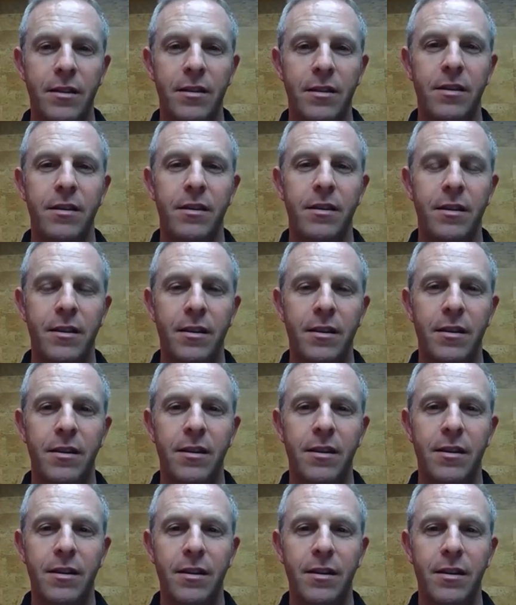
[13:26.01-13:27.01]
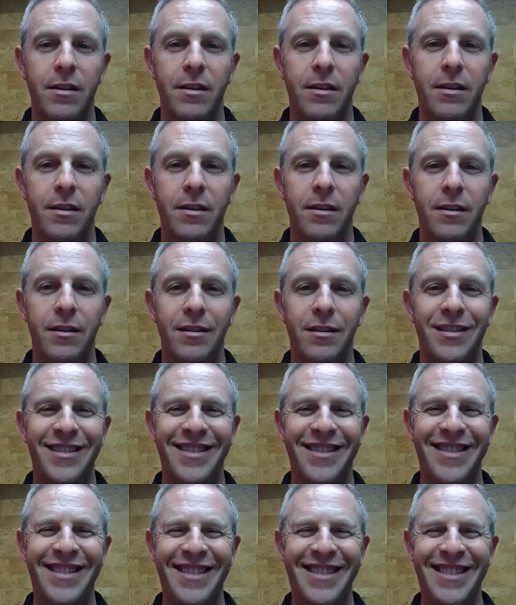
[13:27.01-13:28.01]

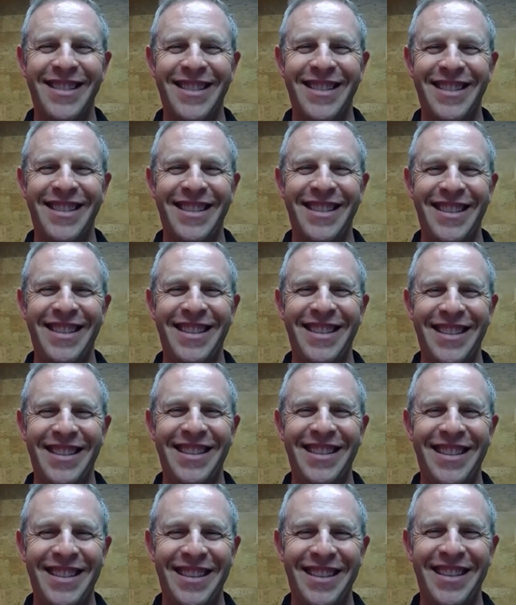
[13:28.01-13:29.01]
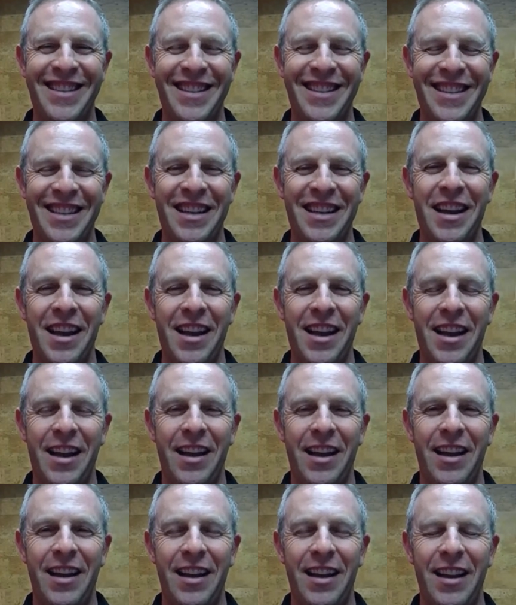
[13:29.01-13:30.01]

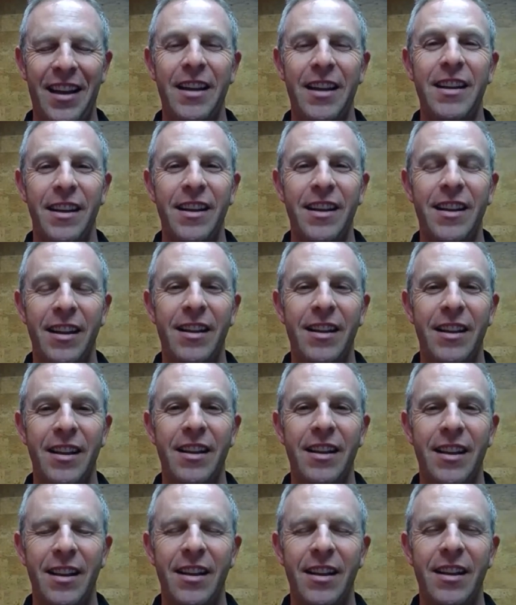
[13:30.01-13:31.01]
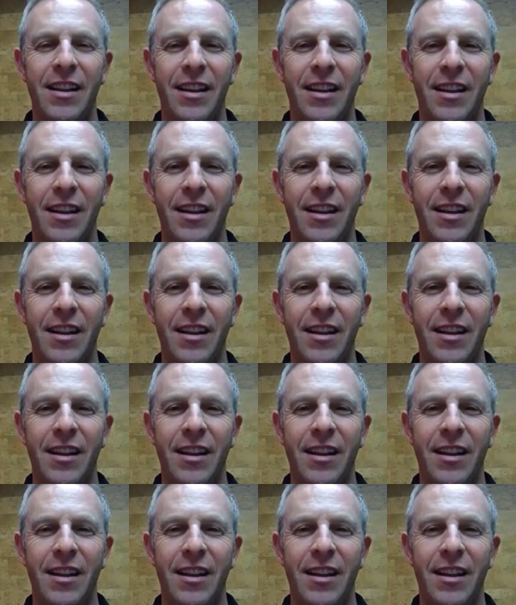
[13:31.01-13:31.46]
[no speech]